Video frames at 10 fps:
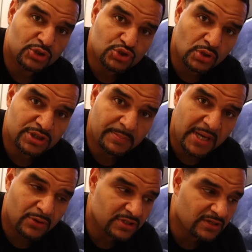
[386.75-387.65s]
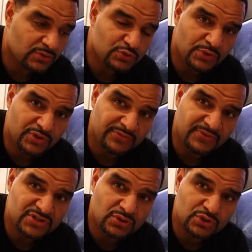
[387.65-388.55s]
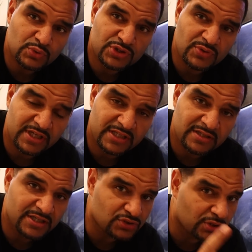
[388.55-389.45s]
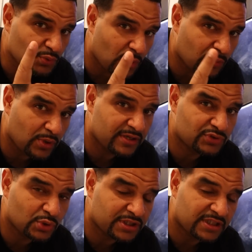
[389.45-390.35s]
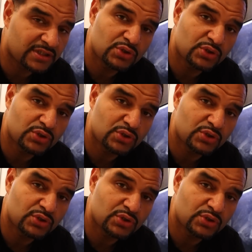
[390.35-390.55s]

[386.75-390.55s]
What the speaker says: controlling the power levels with your physical switch right here is only one way of doing it.